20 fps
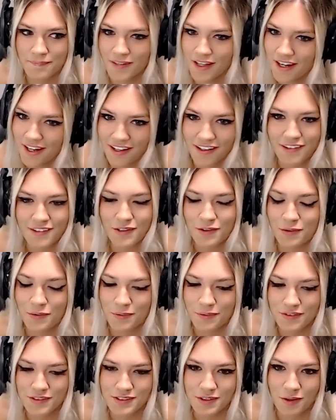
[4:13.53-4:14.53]
And I
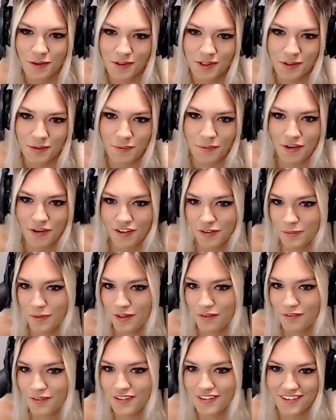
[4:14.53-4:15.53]
do solo queue on
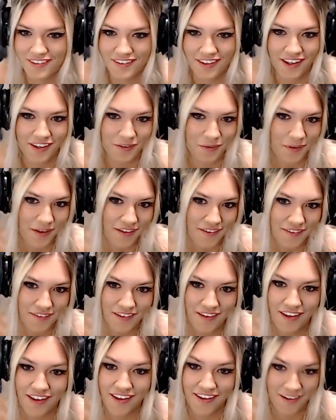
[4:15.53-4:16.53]
Smurfs as
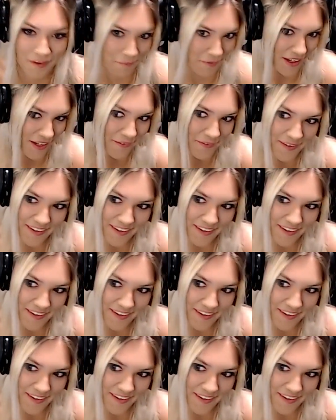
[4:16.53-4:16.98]
well and on plat